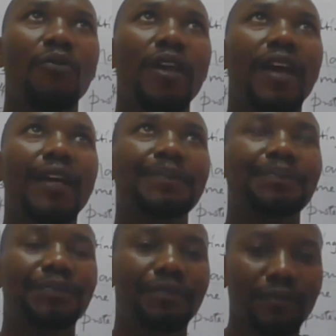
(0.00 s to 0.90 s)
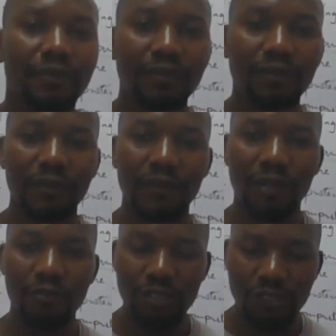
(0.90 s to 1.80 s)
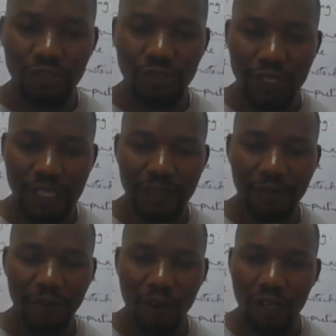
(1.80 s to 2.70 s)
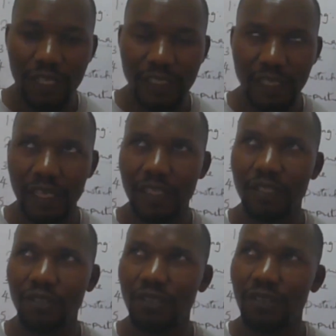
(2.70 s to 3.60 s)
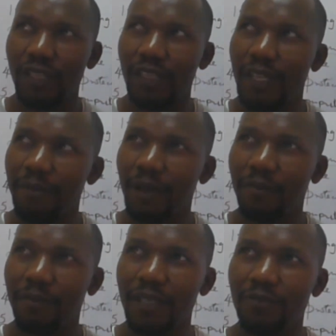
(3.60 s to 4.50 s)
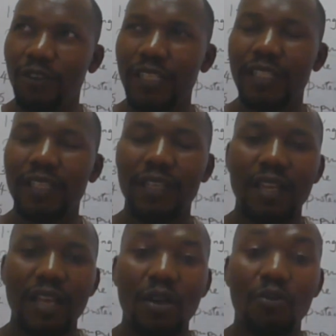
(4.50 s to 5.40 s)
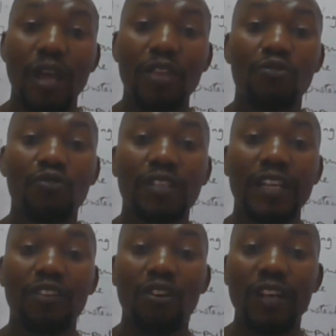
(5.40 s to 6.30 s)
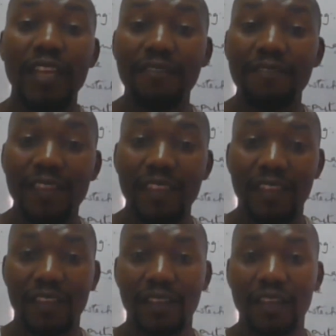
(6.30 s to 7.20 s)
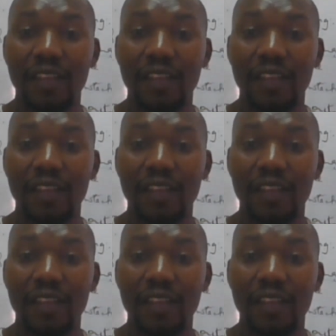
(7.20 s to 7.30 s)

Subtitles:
where we used to use it for audit. I don't know the name, I'm just forgetting, where you could record everything.